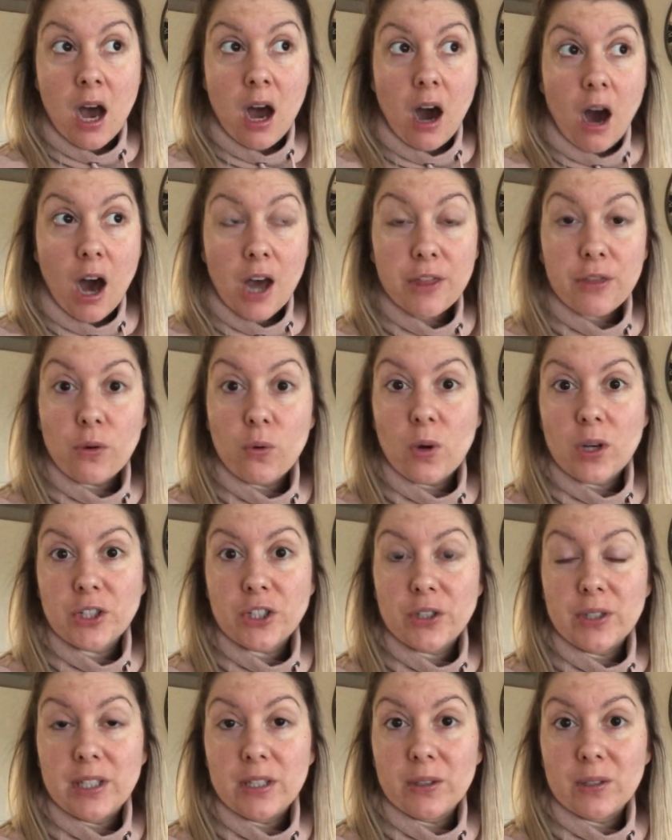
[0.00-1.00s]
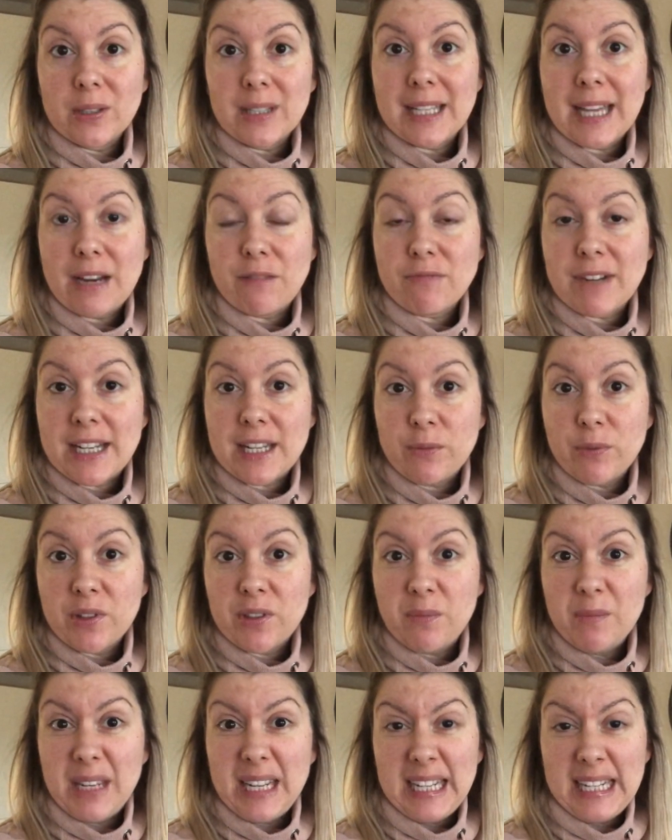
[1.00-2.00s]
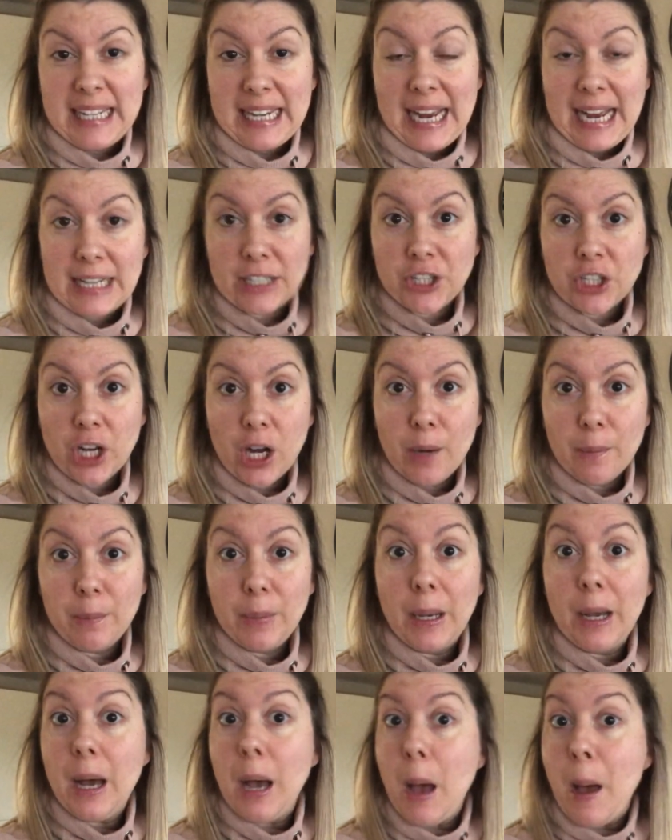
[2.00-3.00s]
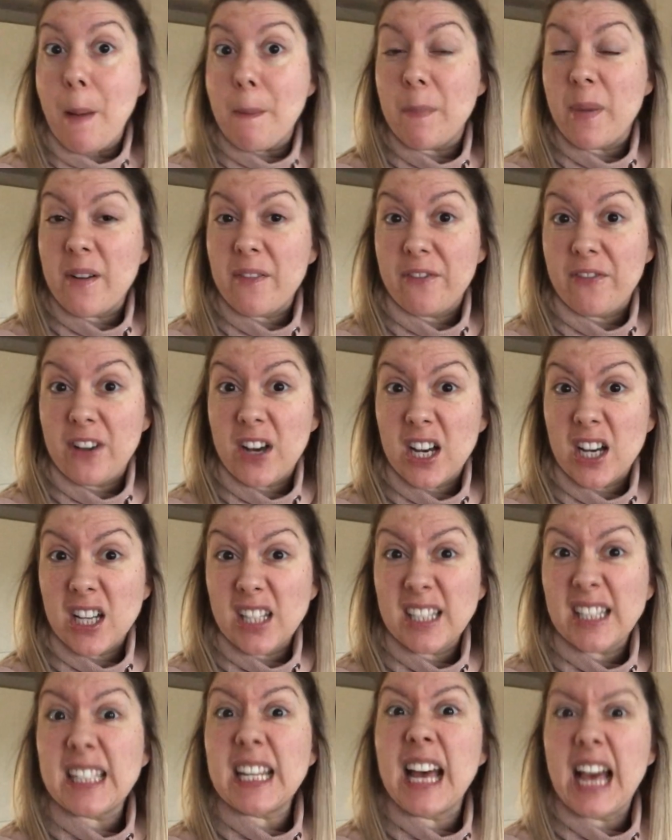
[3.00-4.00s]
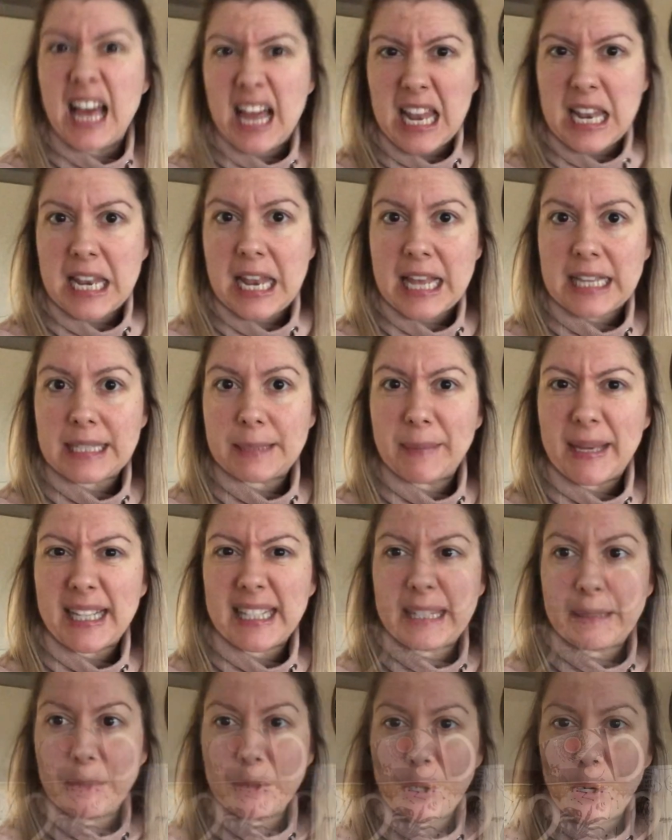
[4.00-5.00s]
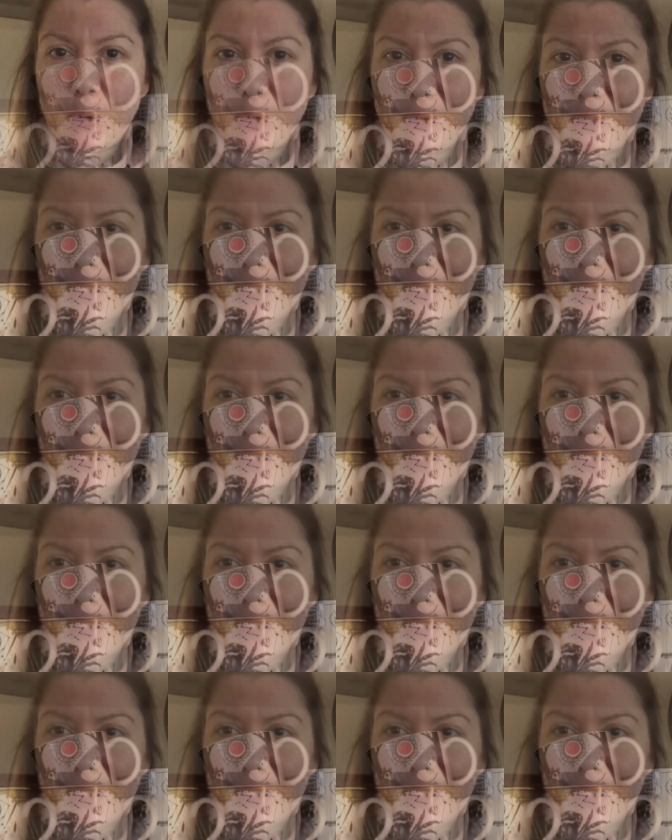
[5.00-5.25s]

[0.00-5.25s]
I thought I'd do a little get ready with me catch up, but first, let's make some coffee.